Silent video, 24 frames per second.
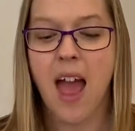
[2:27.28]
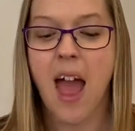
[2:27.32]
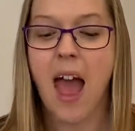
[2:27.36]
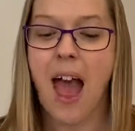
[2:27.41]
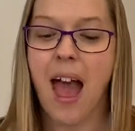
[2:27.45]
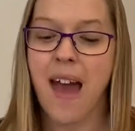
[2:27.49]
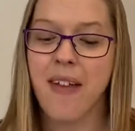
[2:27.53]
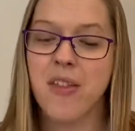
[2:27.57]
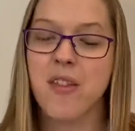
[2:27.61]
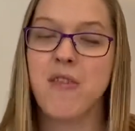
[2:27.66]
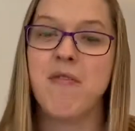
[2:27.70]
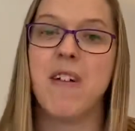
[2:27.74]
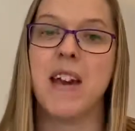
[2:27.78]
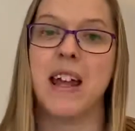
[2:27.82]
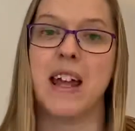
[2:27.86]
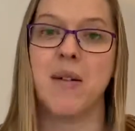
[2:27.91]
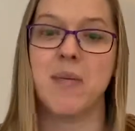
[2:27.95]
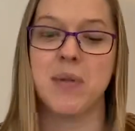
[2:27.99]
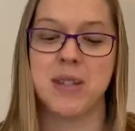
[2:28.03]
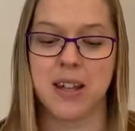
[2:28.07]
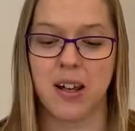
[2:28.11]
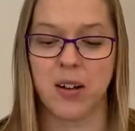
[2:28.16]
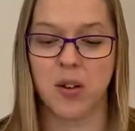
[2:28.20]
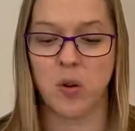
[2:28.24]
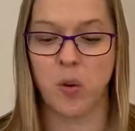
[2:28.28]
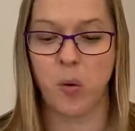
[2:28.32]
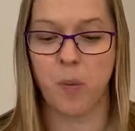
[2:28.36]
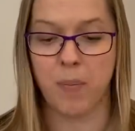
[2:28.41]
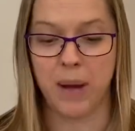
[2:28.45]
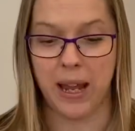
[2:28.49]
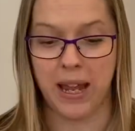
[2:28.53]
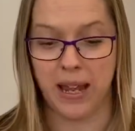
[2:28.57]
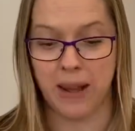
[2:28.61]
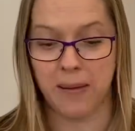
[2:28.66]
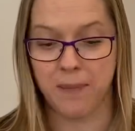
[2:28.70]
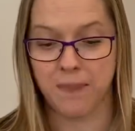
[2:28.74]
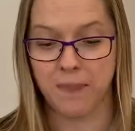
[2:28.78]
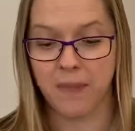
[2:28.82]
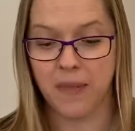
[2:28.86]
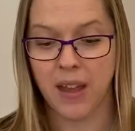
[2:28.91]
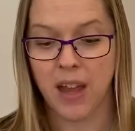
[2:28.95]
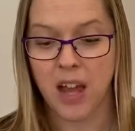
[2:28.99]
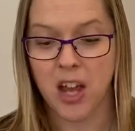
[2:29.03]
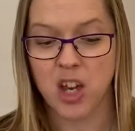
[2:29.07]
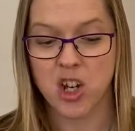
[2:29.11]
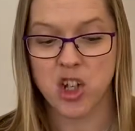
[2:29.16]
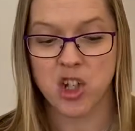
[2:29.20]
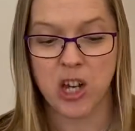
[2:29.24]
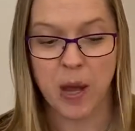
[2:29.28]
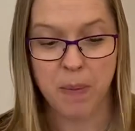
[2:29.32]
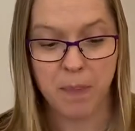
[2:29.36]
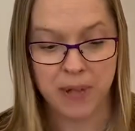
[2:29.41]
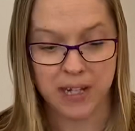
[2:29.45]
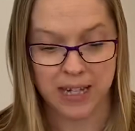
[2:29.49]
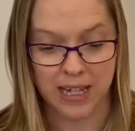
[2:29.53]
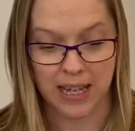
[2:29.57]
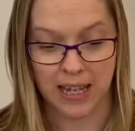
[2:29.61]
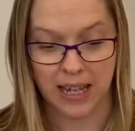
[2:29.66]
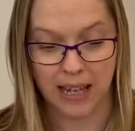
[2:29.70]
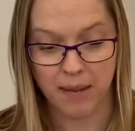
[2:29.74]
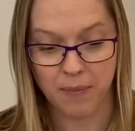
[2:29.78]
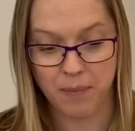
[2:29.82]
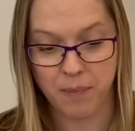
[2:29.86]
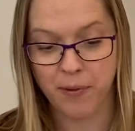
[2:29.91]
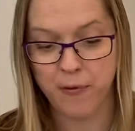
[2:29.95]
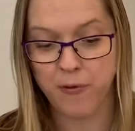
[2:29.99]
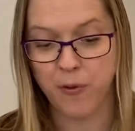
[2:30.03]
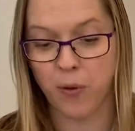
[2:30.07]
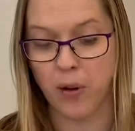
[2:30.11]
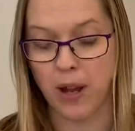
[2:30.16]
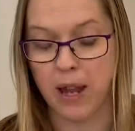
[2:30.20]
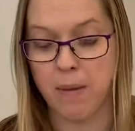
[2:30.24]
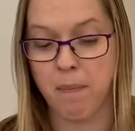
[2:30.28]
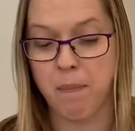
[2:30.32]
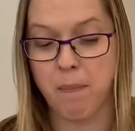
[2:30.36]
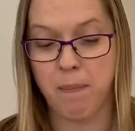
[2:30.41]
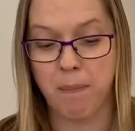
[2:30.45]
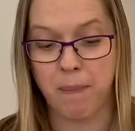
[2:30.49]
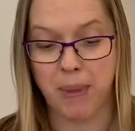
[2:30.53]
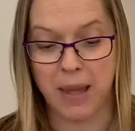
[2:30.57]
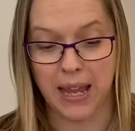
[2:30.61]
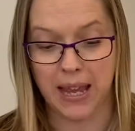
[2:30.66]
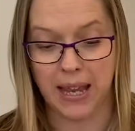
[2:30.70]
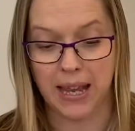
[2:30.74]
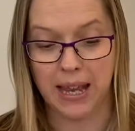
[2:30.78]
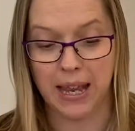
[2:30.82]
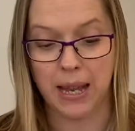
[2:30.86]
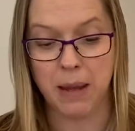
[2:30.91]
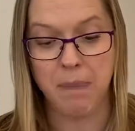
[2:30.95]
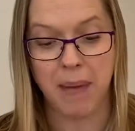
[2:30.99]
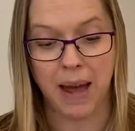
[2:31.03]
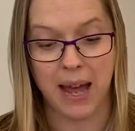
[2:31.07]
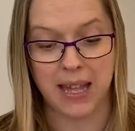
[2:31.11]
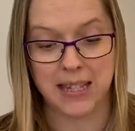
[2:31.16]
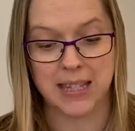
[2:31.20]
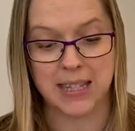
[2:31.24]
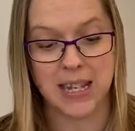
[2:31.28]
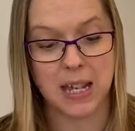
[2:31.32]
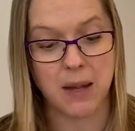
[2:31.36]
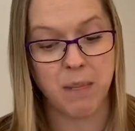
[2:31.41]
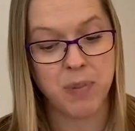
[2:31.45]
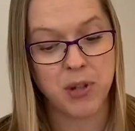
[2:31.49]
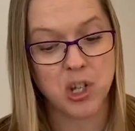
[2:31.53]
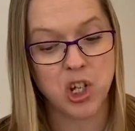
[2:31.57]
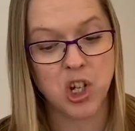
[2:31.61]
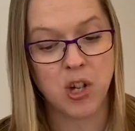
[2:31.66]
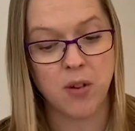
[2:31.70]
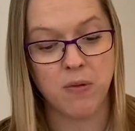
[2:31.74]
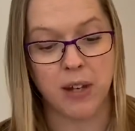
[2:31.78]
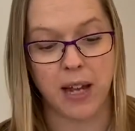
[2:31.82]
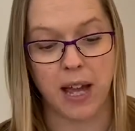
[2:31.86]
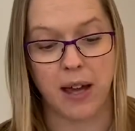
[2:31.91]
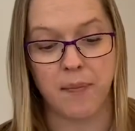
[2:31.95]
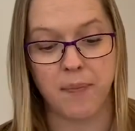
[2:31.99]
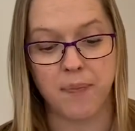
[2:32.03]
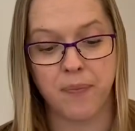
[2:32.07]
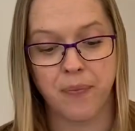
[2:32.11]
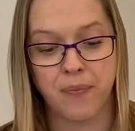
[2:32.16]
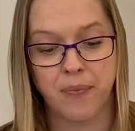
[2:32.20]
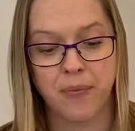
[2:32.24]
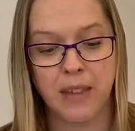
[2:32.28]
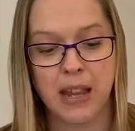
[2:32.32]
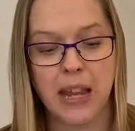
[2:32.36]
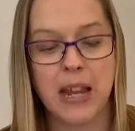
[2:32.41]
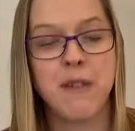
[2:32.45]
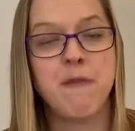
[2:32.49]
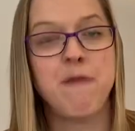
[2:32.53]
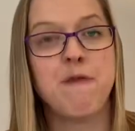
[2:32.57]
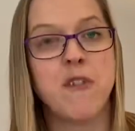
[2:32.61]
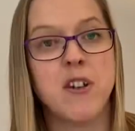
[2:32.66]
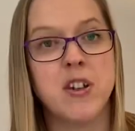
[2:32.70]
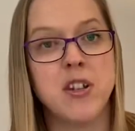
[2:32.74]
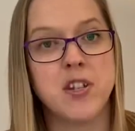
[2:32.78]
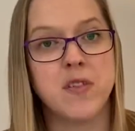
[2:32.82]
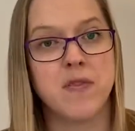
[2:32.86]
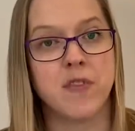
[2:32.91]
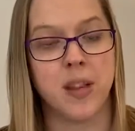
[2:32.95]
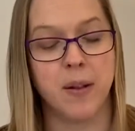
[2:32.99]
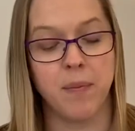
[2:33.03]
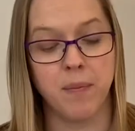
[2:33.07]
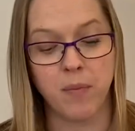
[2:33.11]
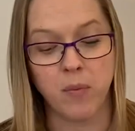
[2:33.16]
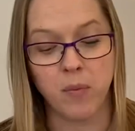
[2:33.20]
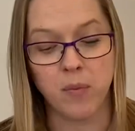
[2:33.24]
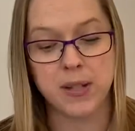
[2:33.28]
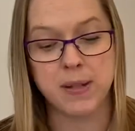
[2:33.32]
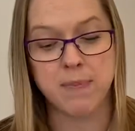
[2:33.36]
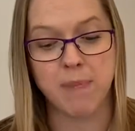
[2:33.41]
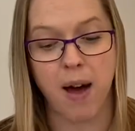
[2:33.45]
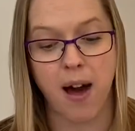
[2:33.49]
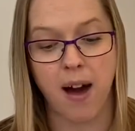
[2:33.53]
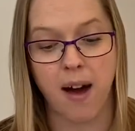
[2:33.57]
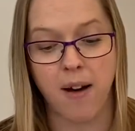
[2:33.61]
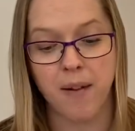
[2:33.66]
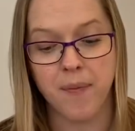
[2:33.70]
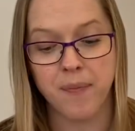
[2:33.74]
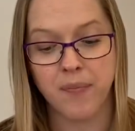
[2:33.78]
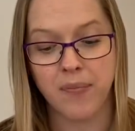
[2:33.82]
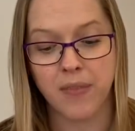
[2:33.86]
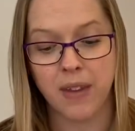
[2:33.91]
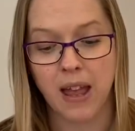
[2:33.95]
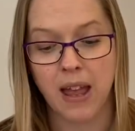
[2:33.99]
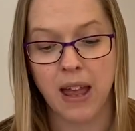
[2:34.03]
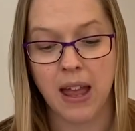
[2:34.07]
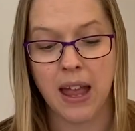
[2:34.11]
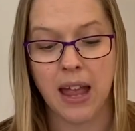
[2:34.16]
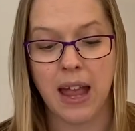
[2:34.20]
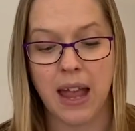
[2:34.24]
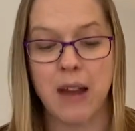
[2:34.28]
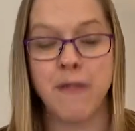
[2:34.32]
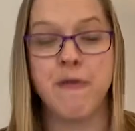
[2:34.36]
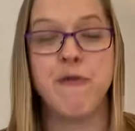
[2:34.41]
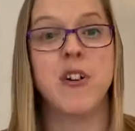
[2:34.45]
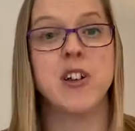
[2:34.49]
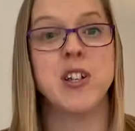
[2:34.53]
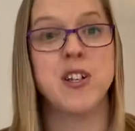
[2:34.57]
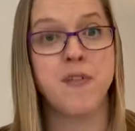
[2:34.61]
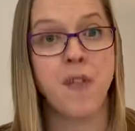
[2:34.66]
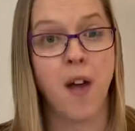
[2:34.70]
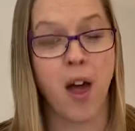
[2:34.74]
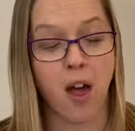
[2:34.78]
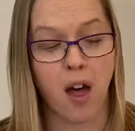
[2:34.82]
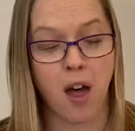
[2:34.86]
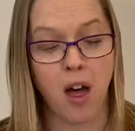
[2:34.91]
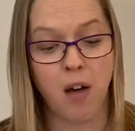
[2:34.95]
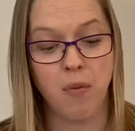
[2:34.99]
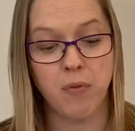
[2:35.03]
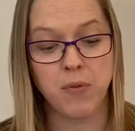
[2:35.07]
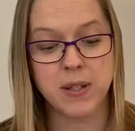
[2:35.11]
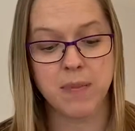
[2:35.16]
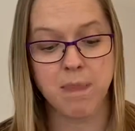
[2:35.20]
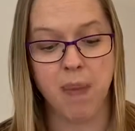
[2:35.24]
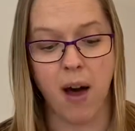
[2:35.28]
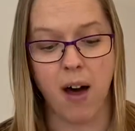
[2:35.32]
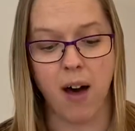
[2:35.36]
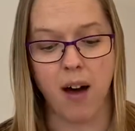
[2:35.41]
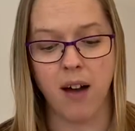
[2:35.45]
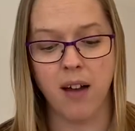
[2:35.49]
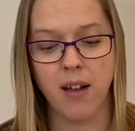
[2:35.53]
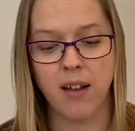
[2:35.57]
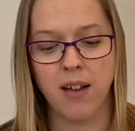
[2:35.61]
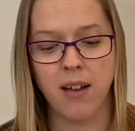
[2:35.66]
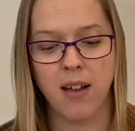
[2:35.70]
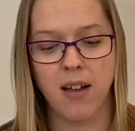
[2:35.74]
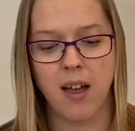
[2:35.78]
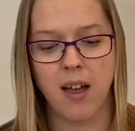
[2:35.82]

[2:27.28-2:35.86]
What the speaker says: At the rear was Uncle B, shepherding, before him Peony, Pansy and Petunia. In front of them was Ma, in front of her was Pa,